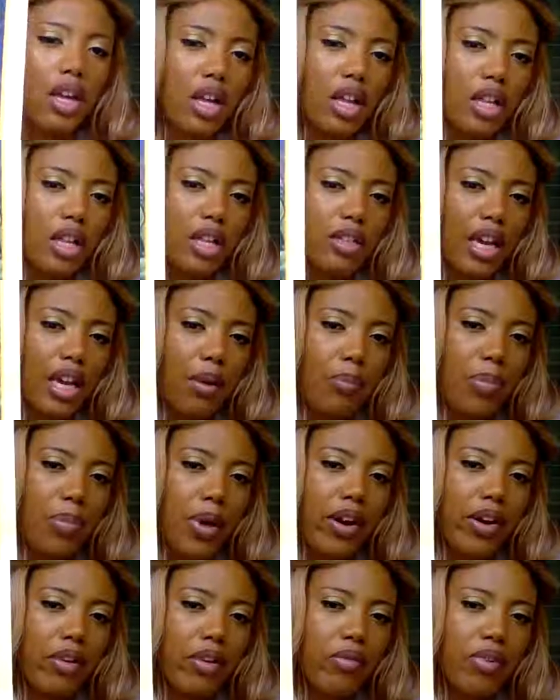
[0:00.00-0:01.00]
looks like a
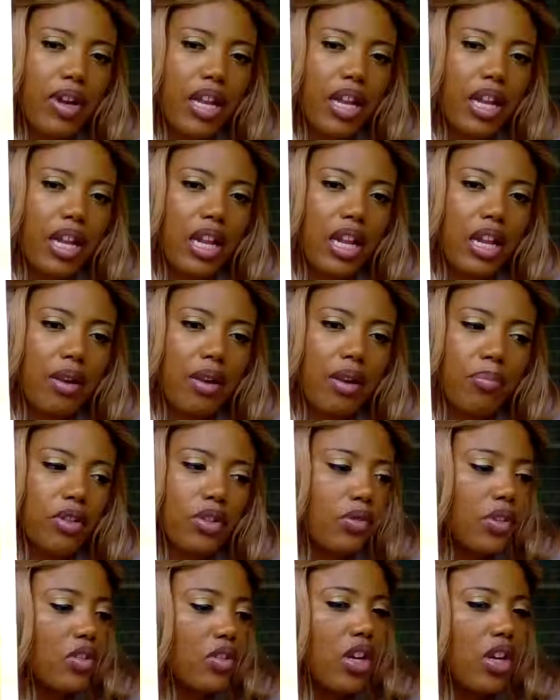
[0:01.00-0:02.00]
parent reading a book to
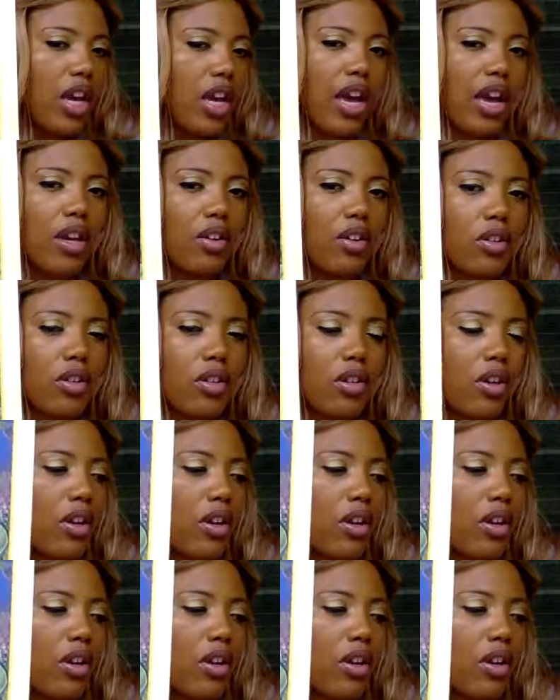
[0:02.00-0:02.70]
a child